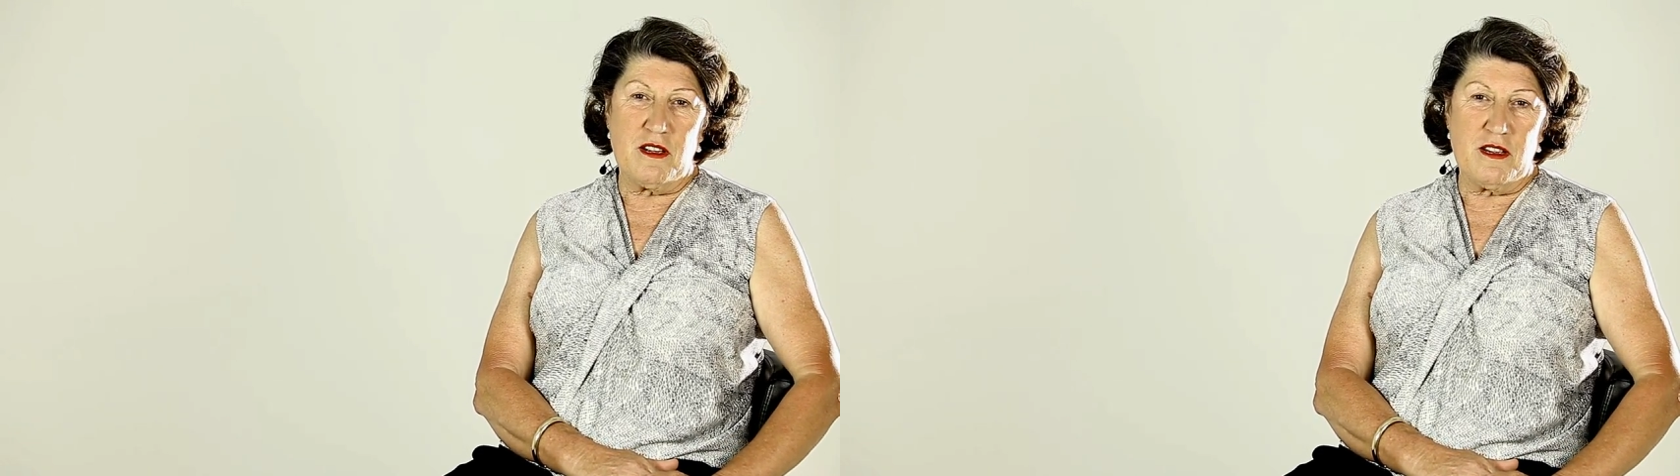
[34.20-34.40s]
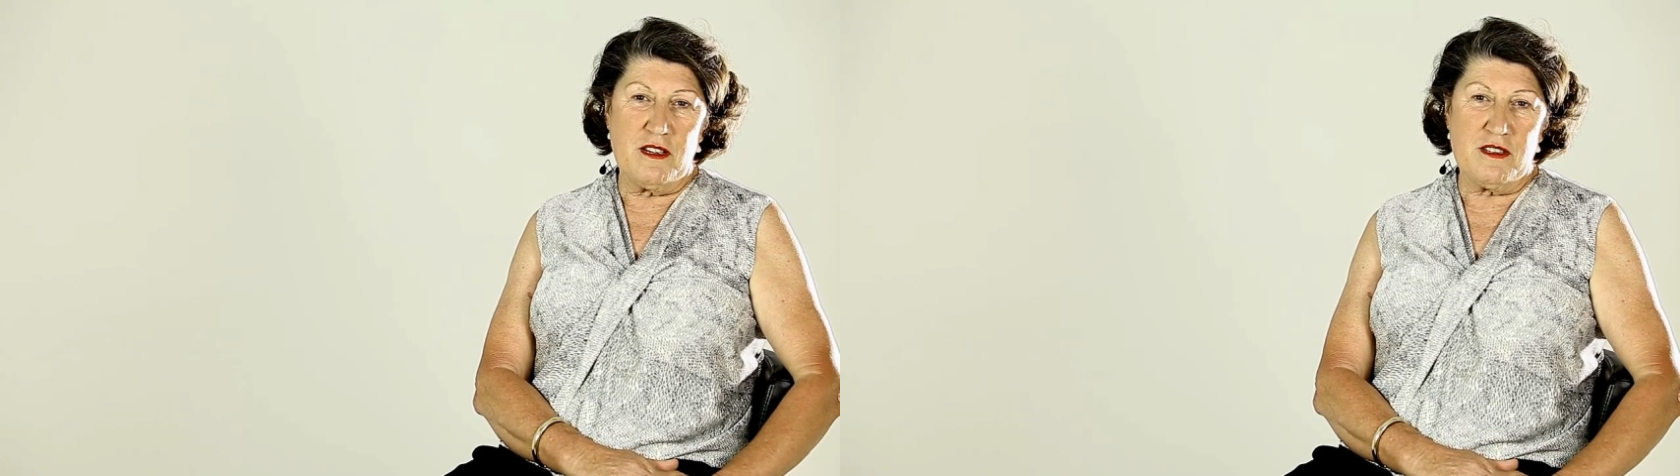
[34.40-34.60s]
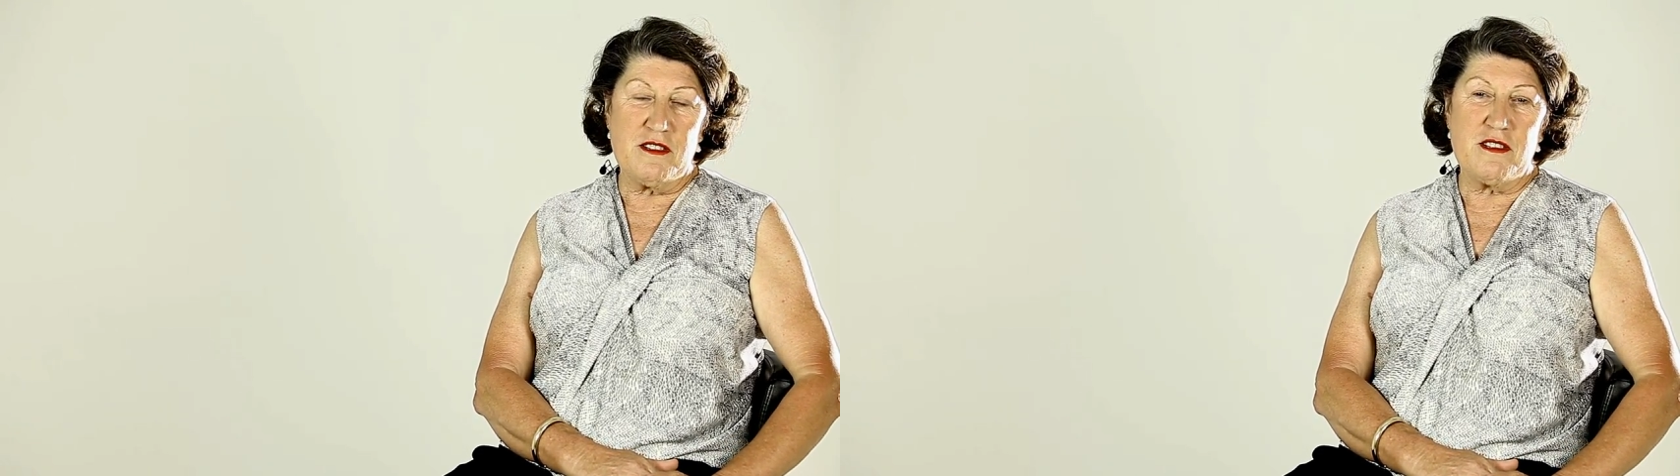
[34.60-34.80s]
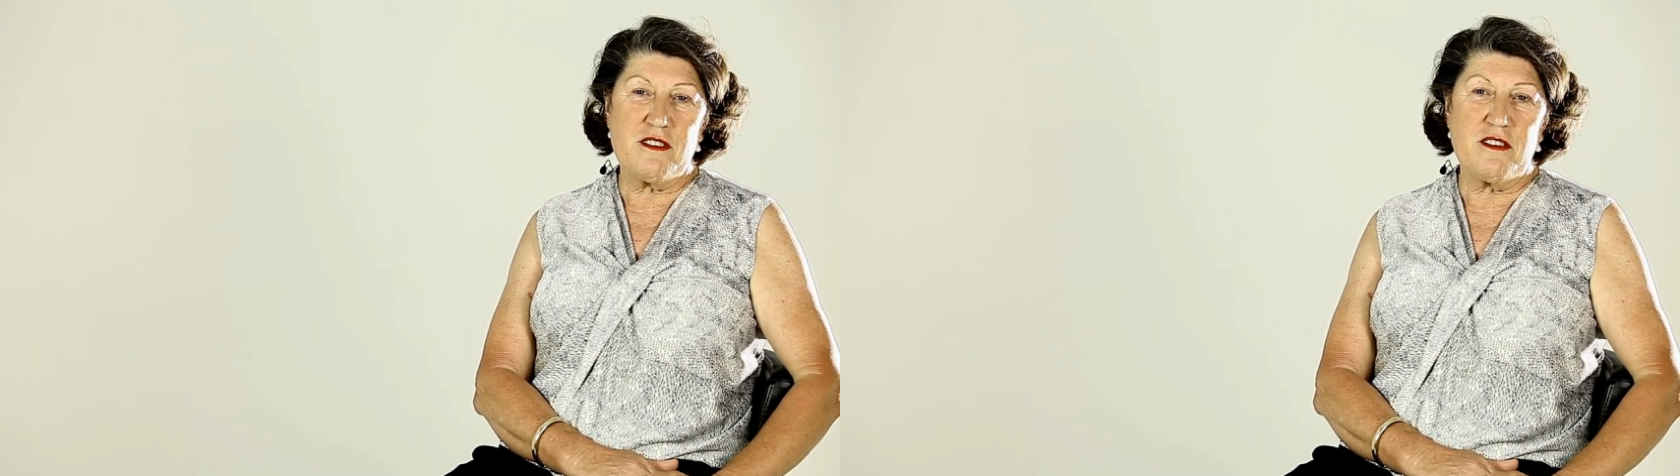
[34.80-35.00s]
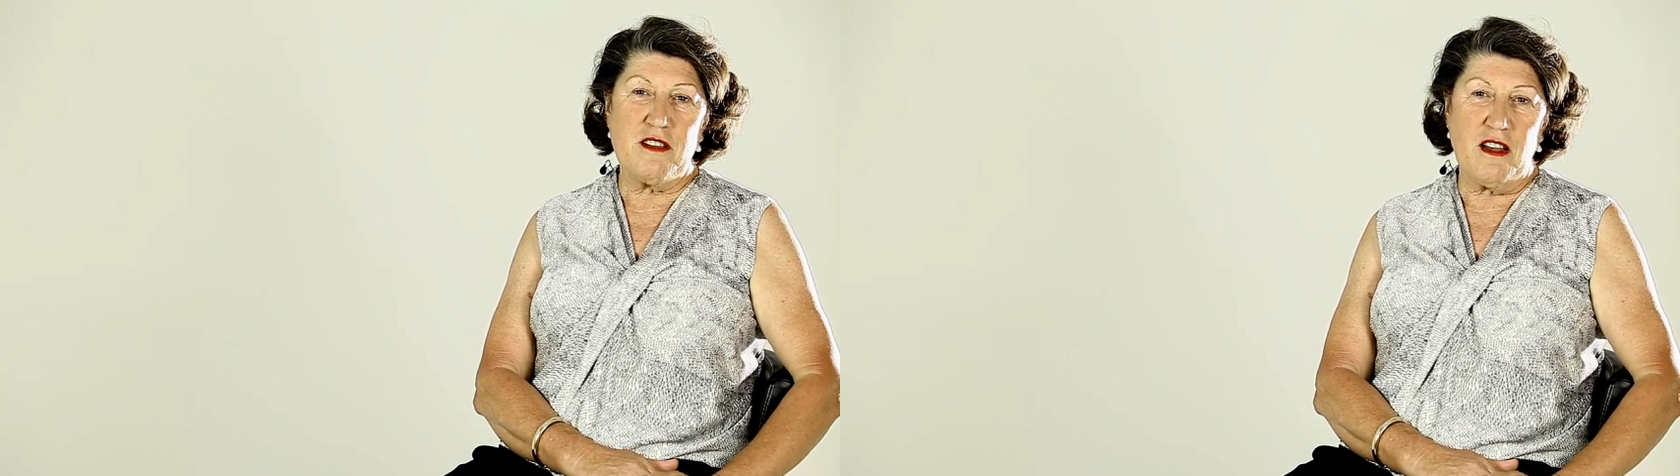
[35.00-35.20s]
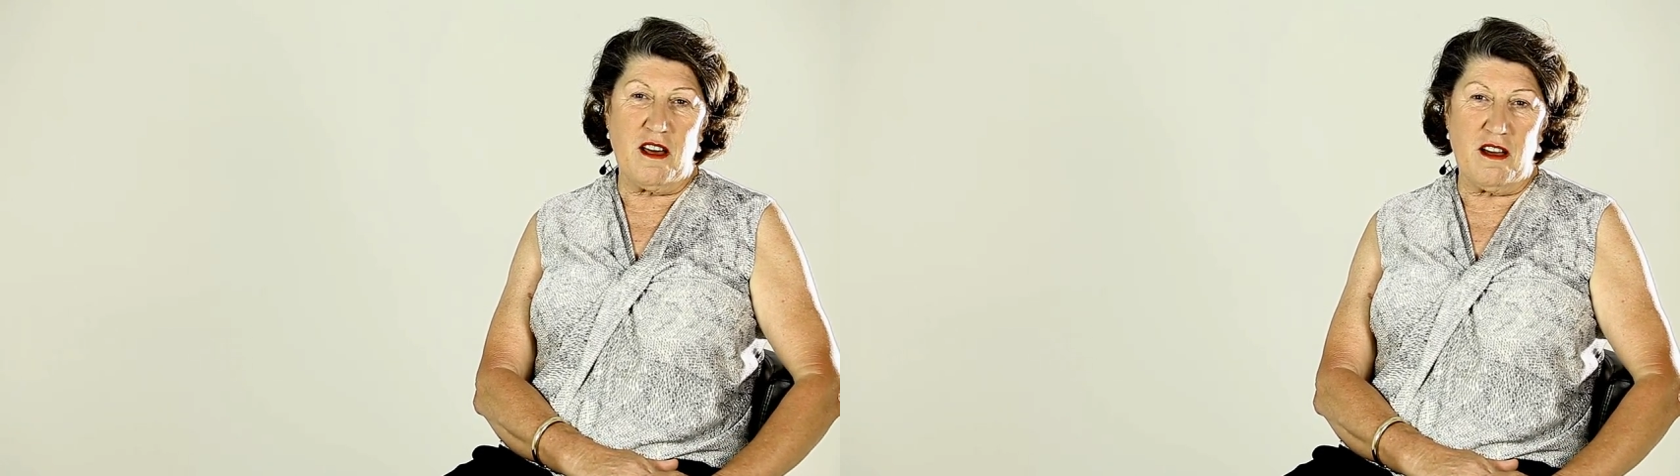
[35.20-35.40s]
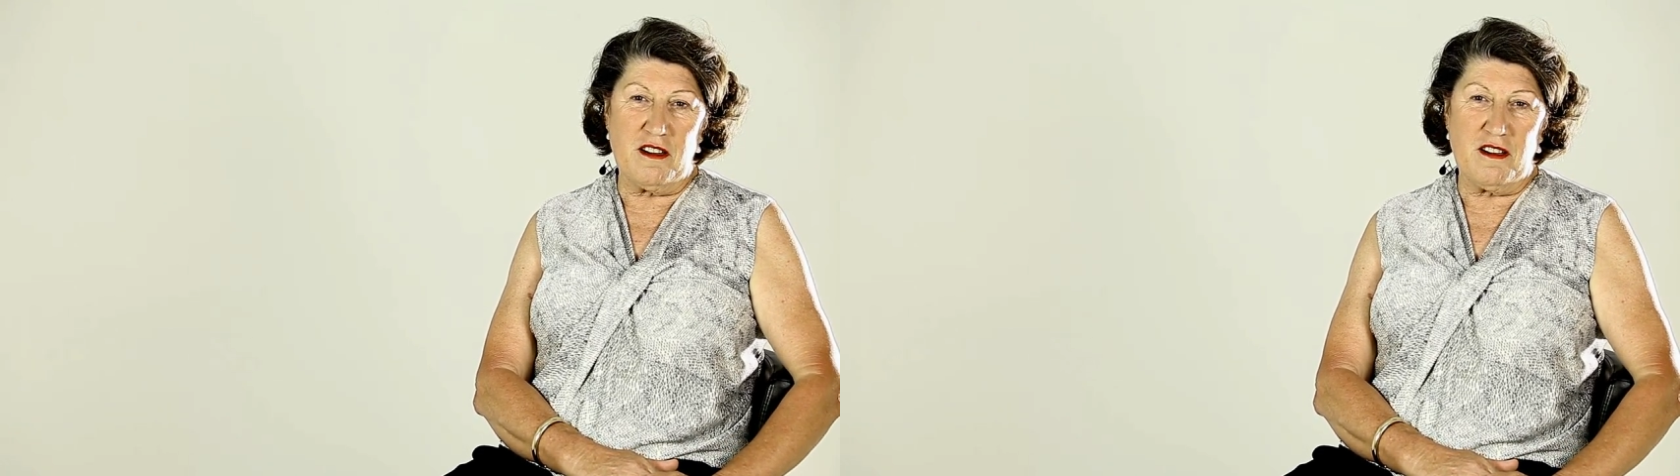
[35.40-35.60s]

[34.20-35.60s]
isn't this a delight?